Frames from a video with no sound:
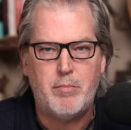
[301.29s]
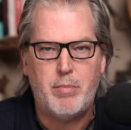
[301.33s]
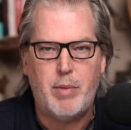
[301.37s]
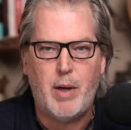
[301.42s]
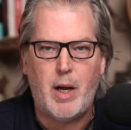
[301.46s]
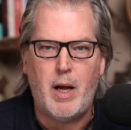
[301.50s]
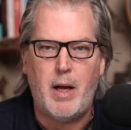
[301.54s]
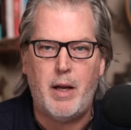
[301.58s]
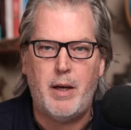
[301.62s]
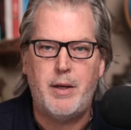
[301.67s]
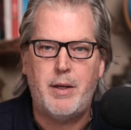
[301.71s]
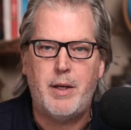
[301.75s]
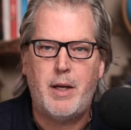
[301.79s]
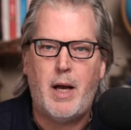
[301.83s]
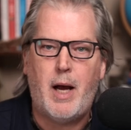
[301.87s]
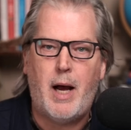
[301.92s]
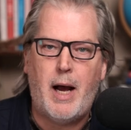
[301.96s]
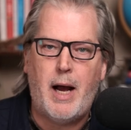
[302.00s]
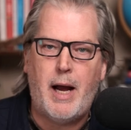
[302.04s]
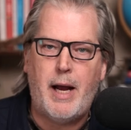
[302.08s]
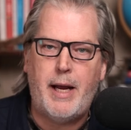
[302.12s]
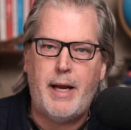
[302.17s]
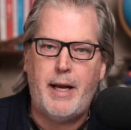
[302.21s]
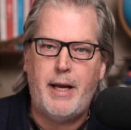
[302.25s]
but
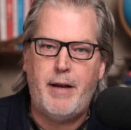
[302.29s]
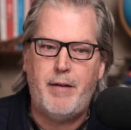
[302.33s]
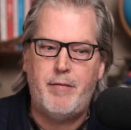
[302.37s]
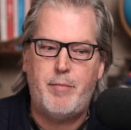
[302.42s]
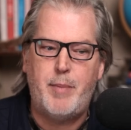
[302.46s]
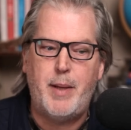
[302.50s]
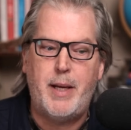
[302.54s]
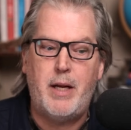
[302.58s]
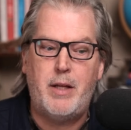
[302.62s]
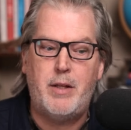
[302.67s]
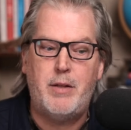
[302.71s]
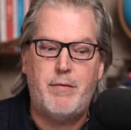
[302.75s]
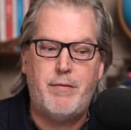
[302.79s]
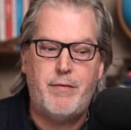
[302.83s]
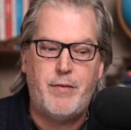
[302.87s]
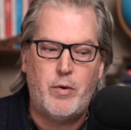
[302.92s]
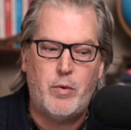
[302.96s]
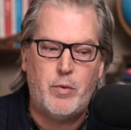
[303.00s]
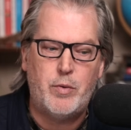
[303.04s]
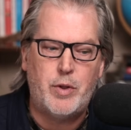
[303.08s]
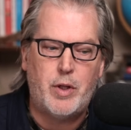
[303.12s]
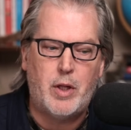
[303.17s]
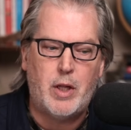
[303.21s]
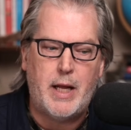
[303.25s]
I have been on the
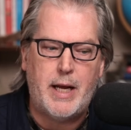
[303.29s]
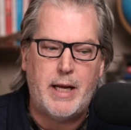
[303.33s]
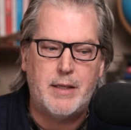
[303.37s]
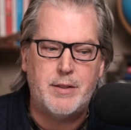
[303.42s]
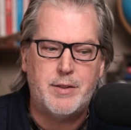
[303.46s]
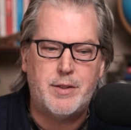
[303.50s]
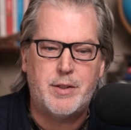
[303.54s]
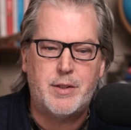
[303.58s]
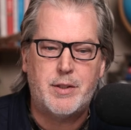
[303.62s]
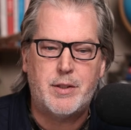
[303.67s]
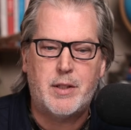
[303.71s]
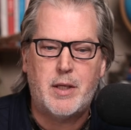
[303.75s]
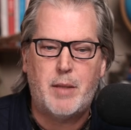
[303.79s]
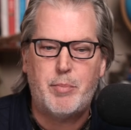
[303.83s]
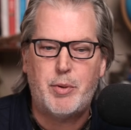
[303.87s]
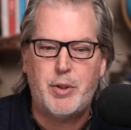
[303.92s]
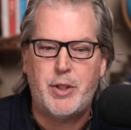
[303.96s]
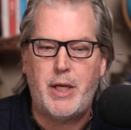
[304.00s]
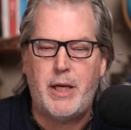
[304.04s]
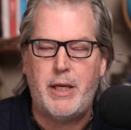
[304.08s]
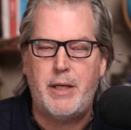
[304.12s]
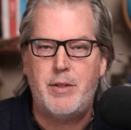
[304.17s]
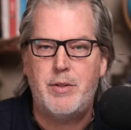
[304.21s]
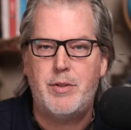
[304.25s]
phone the last couple
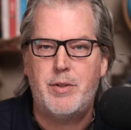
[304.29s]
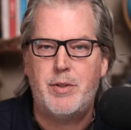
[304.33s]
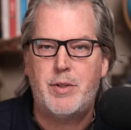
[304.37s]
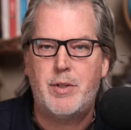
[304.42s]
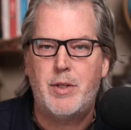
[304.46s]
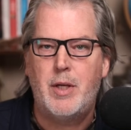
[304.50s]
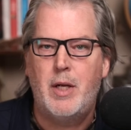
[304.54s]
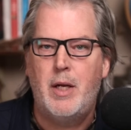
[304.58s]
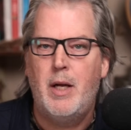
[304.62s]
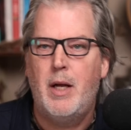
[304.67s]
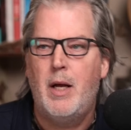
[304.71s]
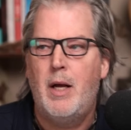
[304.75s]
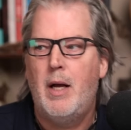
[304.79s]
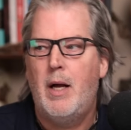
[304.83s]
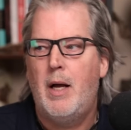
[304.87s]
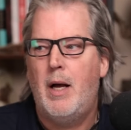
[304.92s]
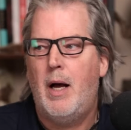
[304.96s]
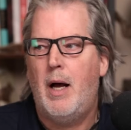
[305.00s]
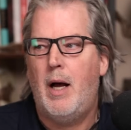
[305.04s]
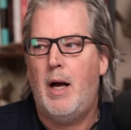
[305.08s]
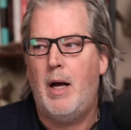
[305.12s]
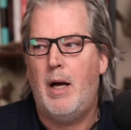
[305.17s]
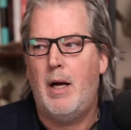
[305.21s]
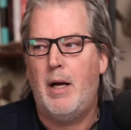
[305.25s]
days
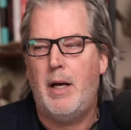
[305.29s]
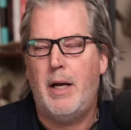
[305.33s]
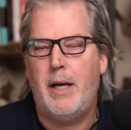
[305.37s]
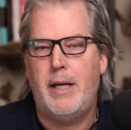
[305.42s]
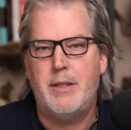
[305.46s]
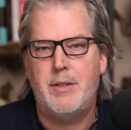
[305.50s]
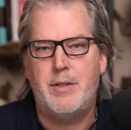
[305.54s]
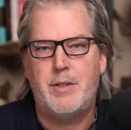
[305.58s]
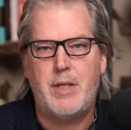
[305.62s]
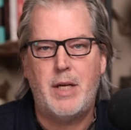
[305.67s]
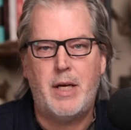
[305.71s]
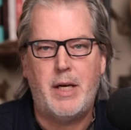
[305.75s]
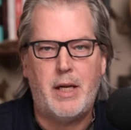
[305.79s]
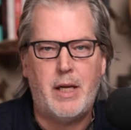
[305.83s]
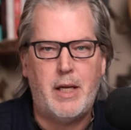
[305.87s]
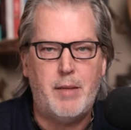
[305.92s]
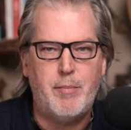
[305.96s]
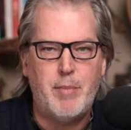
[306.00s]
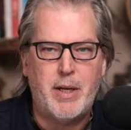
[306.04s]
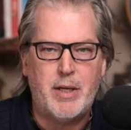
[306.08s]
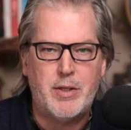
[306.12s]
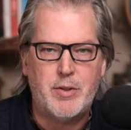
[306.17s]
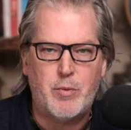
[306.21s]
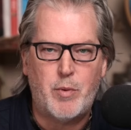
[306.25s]
and sending
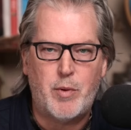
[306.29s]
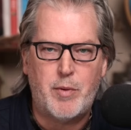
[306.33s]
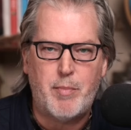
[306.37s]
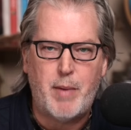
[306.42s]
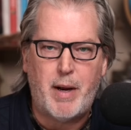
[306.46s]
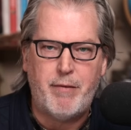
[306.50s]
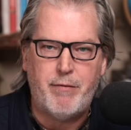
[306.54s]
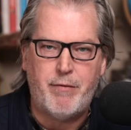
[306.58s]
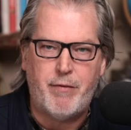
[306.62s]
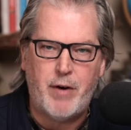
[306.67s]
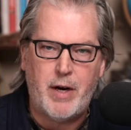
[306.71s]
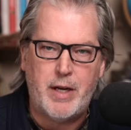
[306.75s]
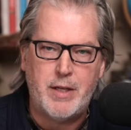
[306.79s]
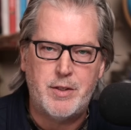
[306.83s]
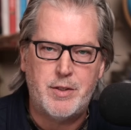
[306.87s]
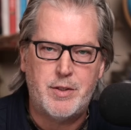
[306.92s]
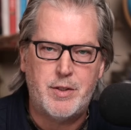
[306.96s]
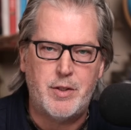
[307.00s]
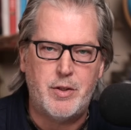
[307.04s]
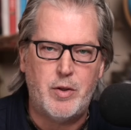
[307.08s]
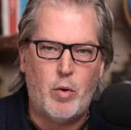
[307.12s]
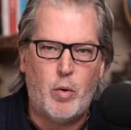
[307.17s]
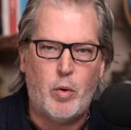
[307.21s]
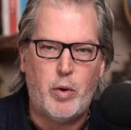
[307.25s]
emails with my
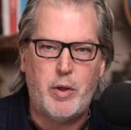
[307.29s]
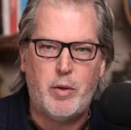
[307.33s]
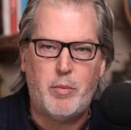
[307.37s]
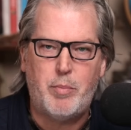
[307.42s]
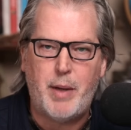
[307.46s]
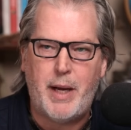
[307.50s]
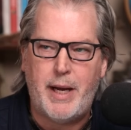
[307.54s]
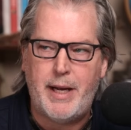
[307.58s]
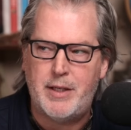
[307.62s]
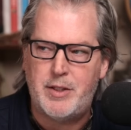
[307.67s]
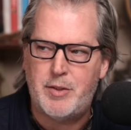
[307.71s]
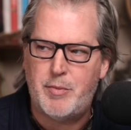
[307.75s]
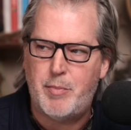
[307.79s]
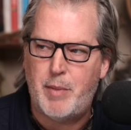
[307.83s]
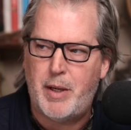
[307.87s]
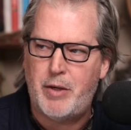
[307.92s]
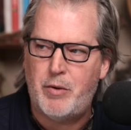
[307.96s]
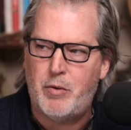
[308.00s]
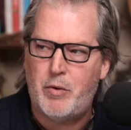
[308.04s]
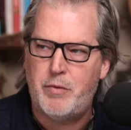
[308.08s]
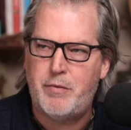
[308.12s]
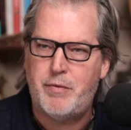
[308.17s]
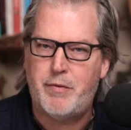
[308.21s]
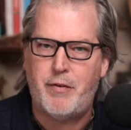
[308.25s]
friends in the oil patch, my
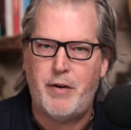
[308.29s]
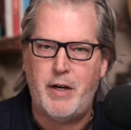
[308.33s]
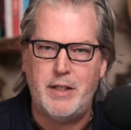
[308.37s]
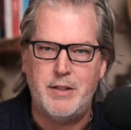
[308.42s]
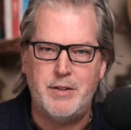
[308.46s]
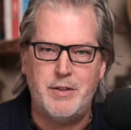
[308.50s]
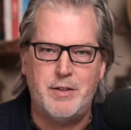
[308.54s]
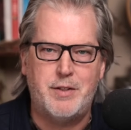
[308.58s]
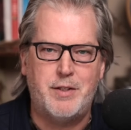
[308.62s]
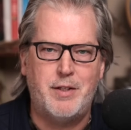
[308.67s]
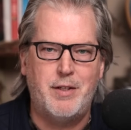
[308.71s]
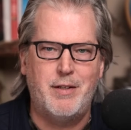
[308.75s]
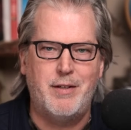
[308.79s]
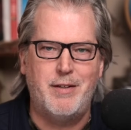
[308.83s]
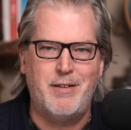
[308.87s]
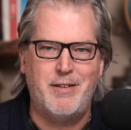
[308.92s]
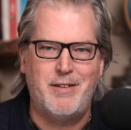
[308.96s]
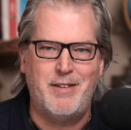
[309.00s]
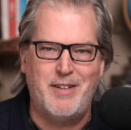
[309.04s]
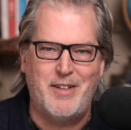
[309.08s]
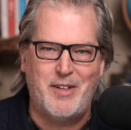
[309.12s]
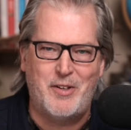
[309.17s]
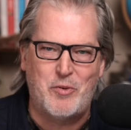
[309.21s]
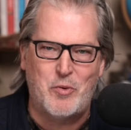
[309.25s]
old friends
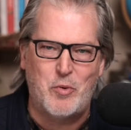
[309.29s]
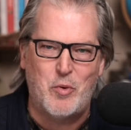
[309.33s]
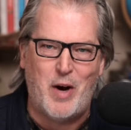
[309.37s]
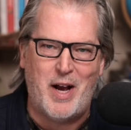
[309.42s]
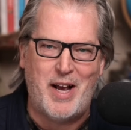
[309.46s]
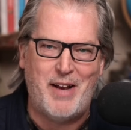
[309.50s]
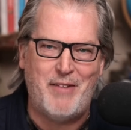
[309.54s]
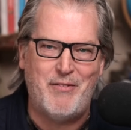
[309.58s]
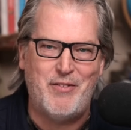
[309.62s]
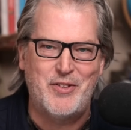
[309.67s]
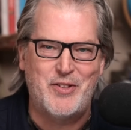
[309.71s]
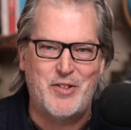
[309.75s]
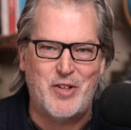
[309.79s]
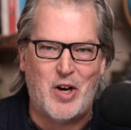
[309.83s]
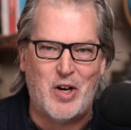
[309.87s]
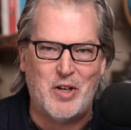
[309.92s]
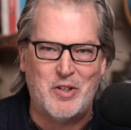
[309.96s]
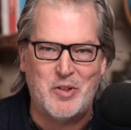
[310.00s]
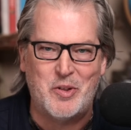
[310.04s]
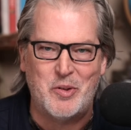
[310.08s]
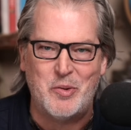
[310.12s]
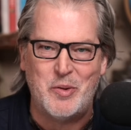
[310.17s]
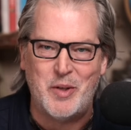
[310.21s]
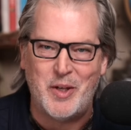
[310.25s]
who I haven't
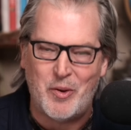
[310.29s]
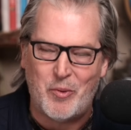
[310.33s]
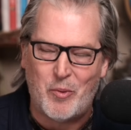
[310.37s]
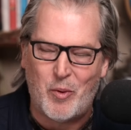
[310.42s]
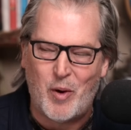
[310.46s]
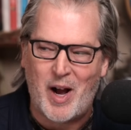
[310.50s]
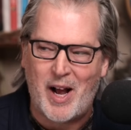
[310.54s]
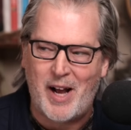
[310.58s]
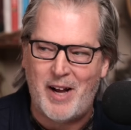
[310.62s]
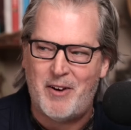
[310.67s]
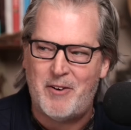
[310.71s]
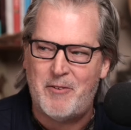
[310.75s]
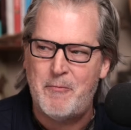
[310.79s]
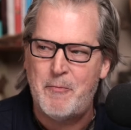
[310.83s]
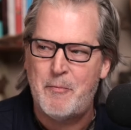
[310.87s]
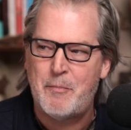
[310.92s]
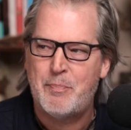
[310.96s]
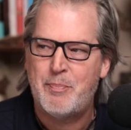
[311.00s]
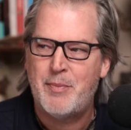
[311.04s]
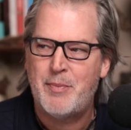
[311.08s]
talked to in a while.